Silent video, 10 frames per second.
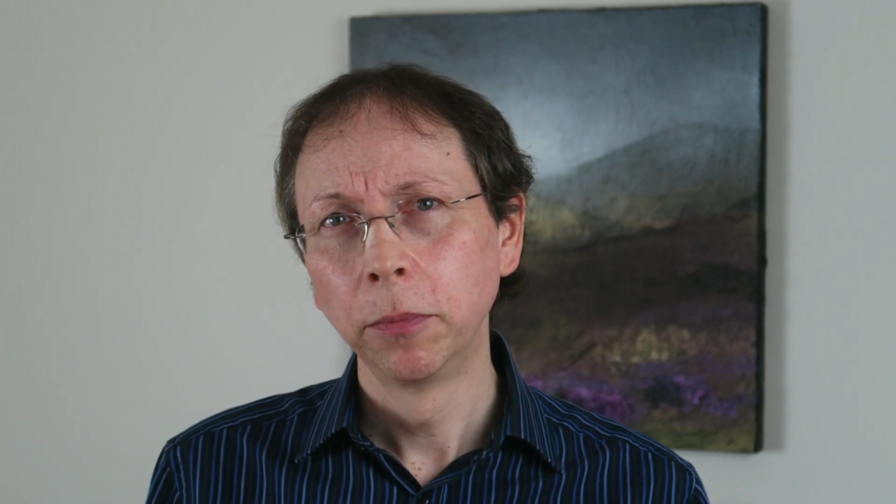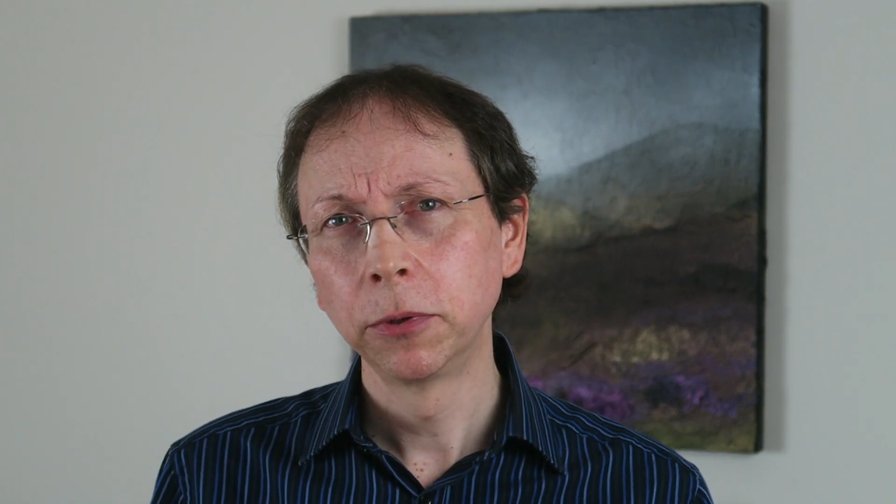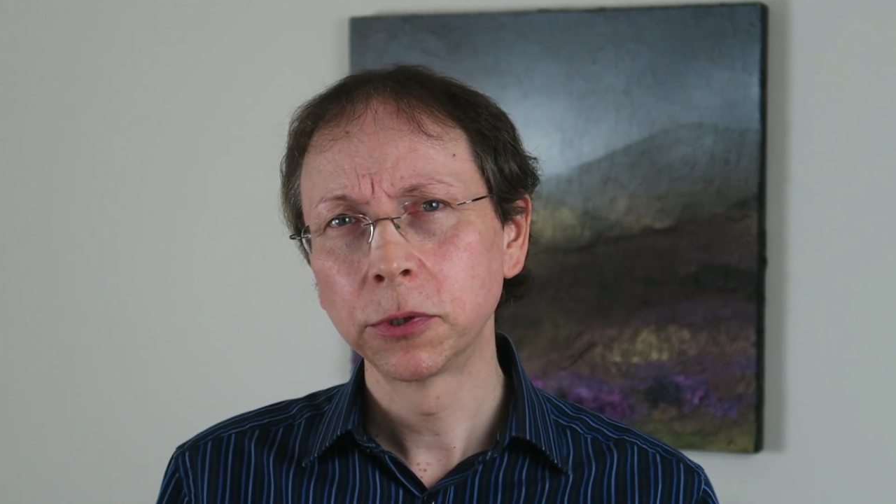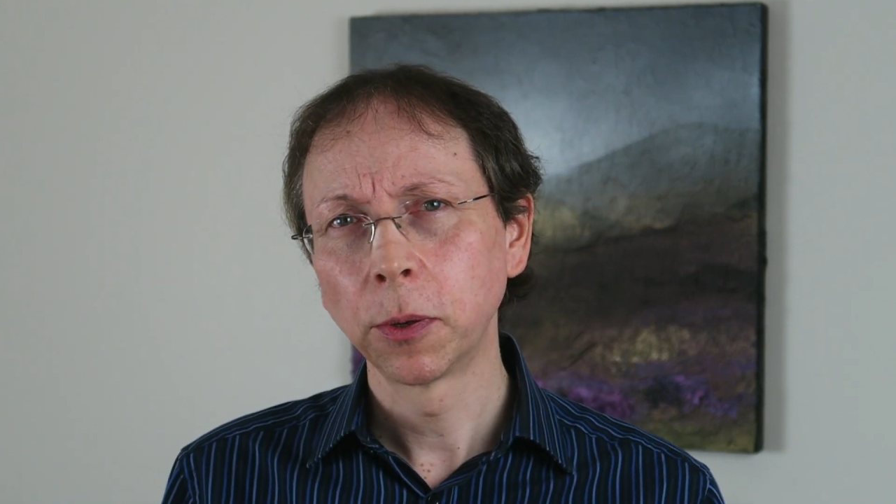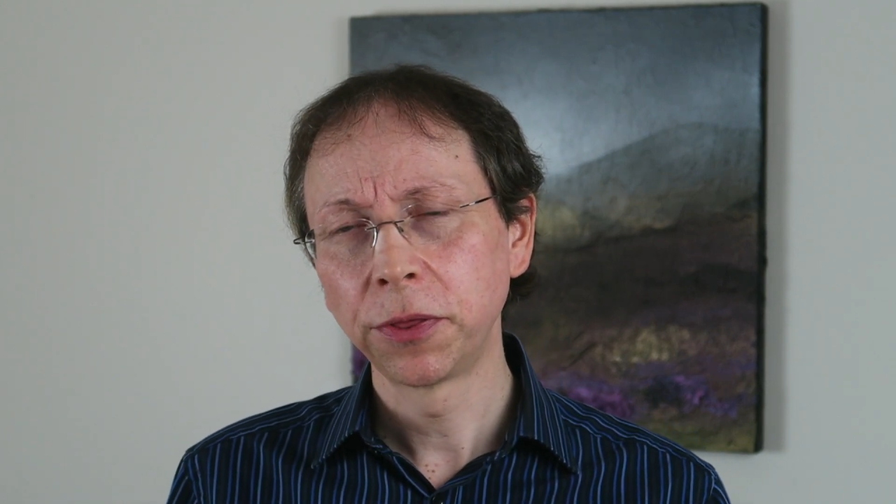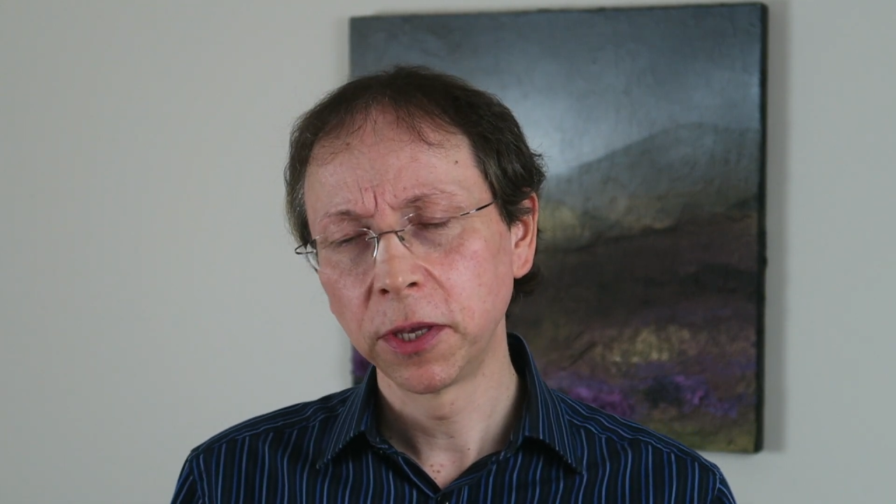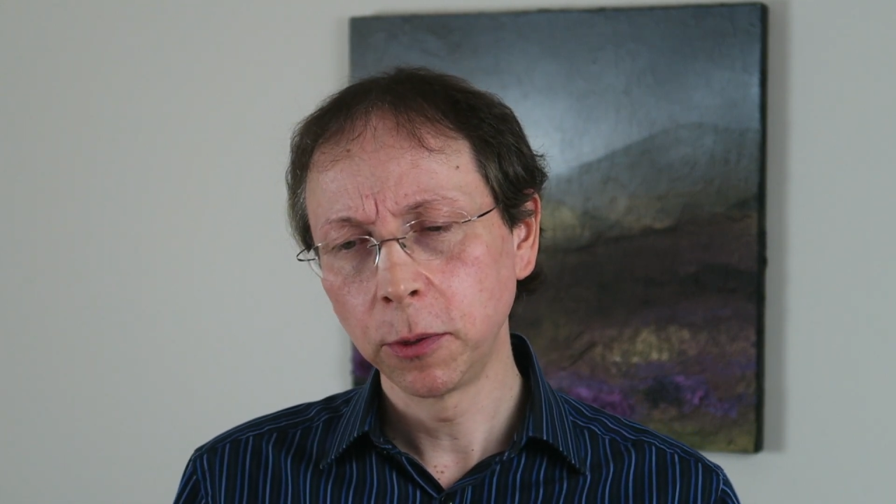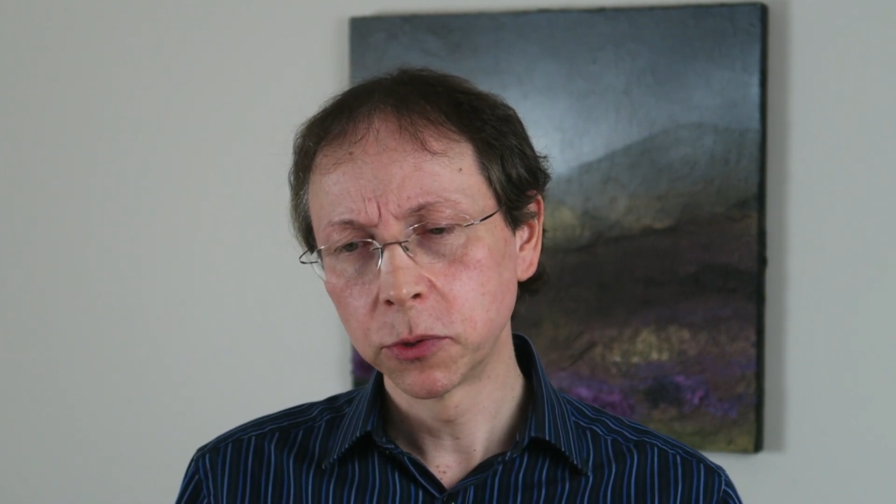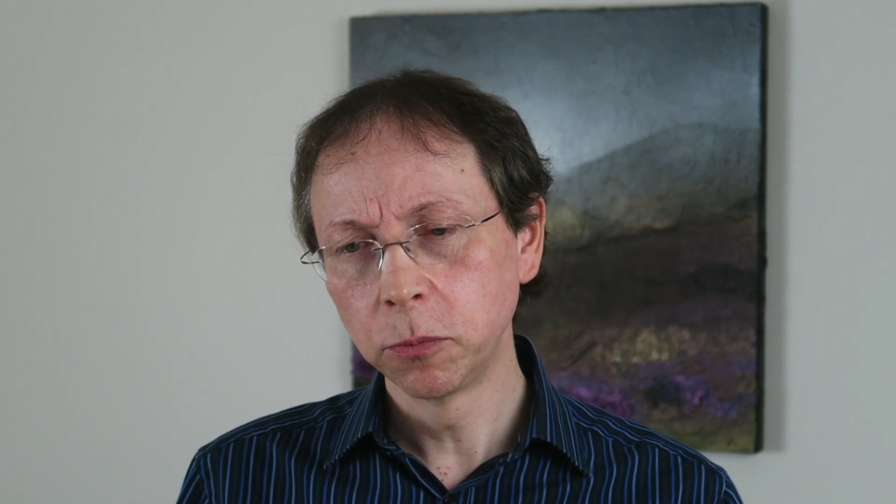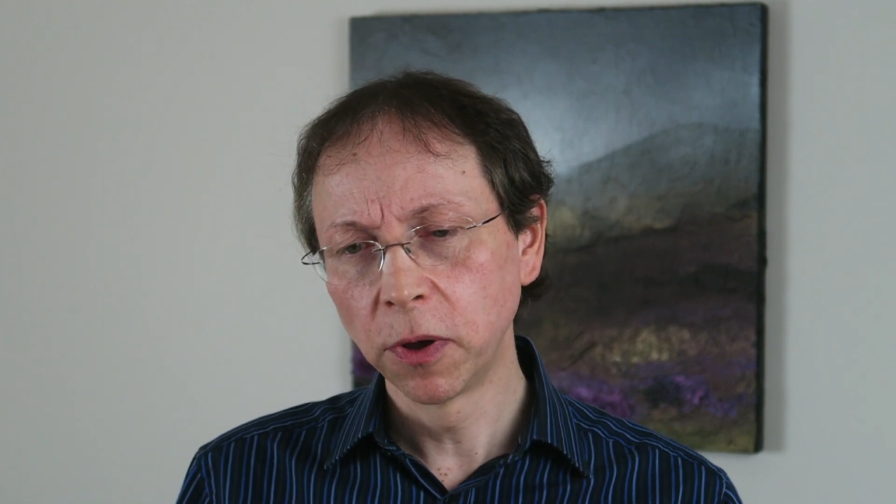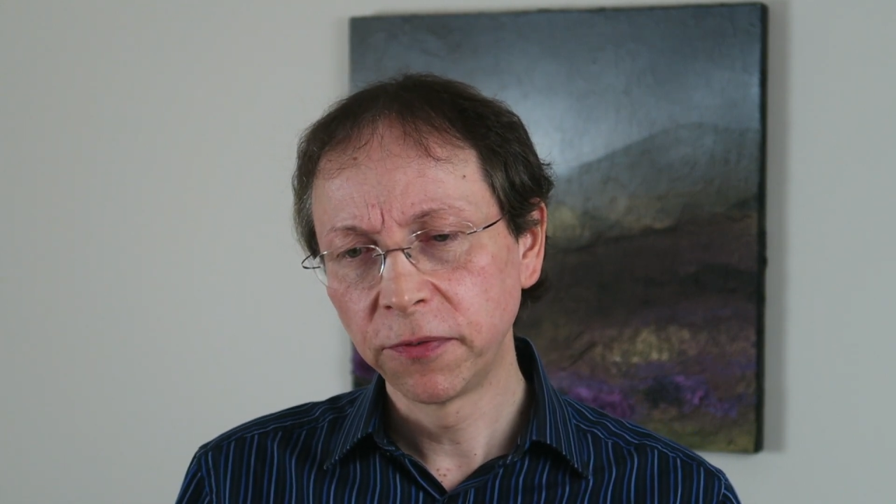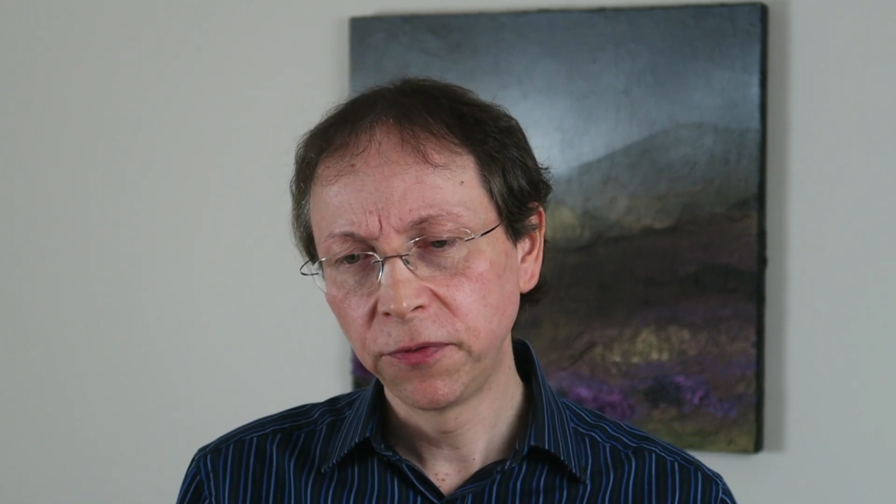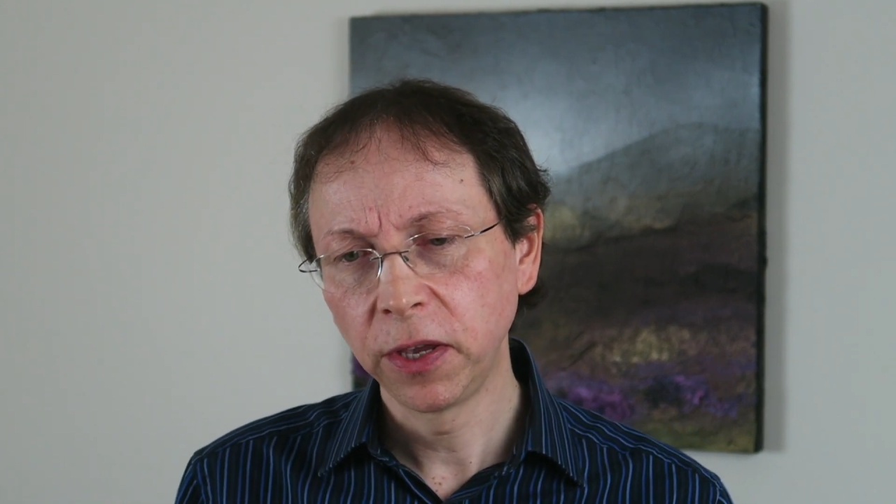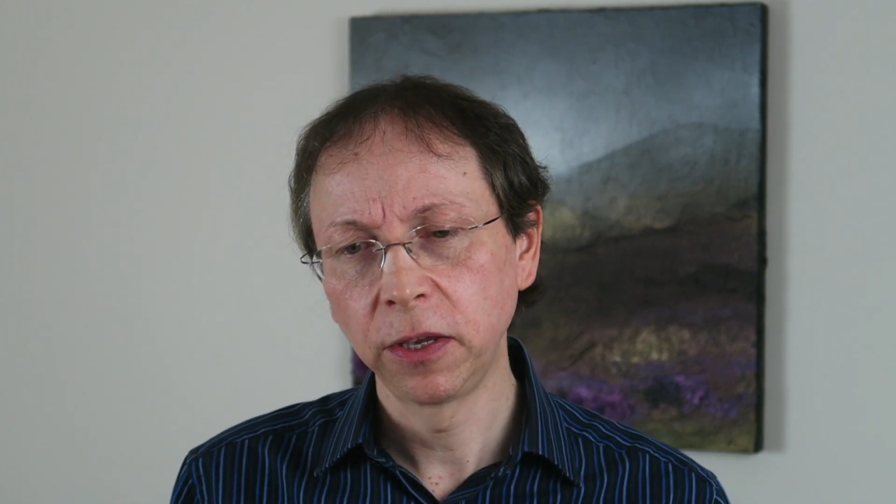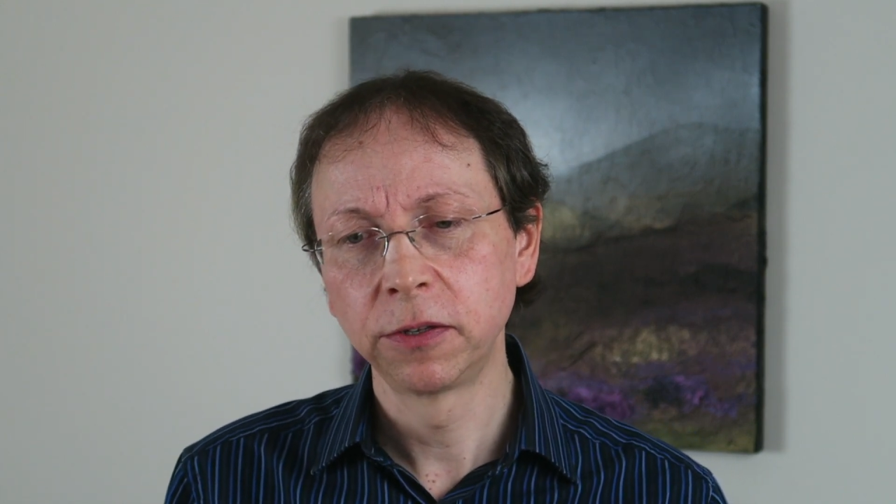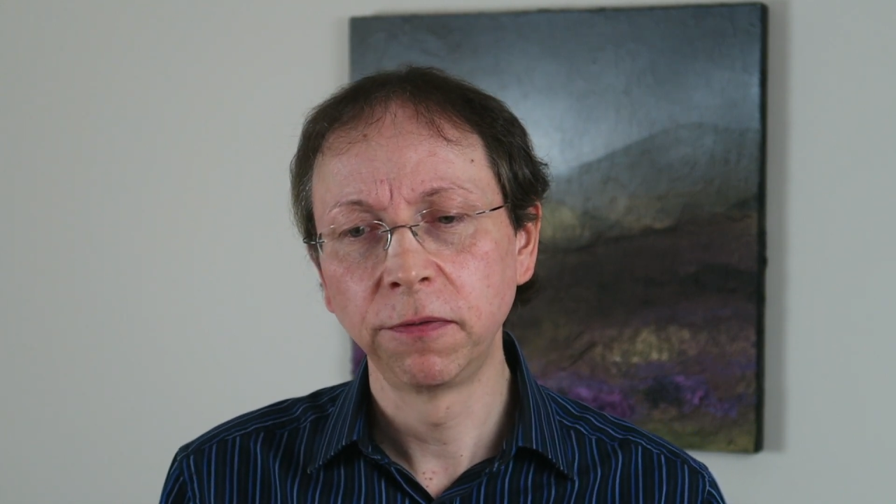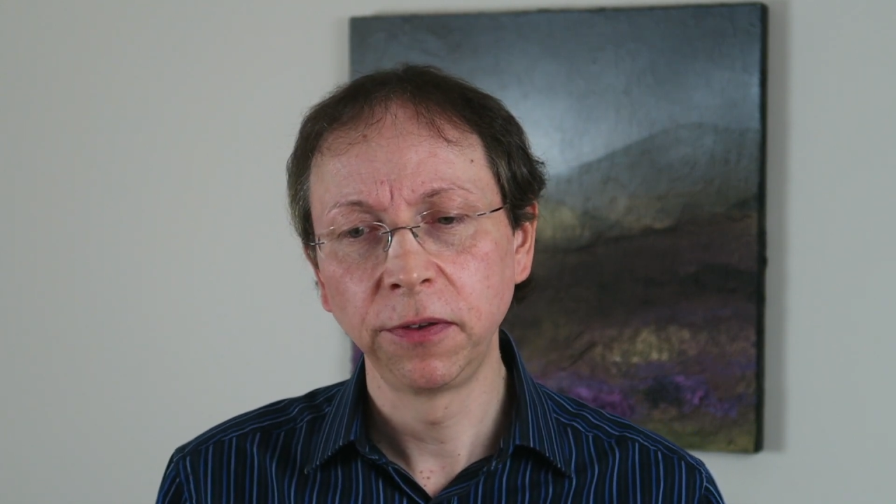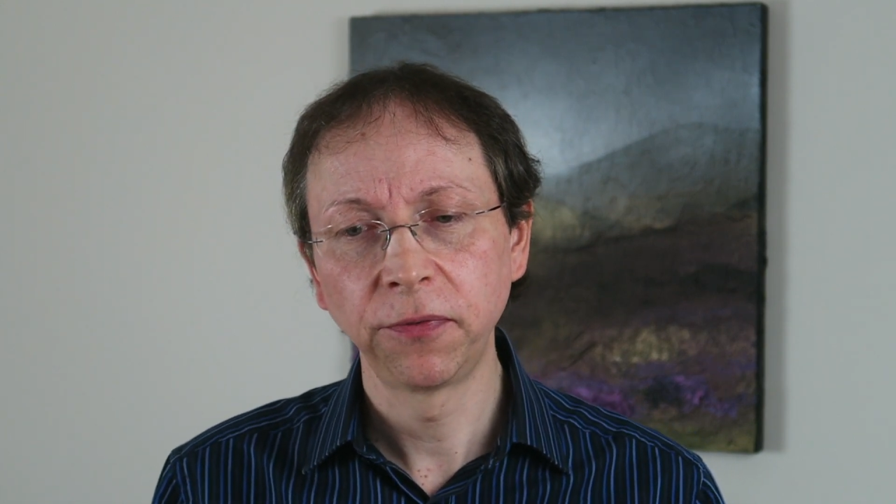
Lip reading: But also, I think it was all my fears of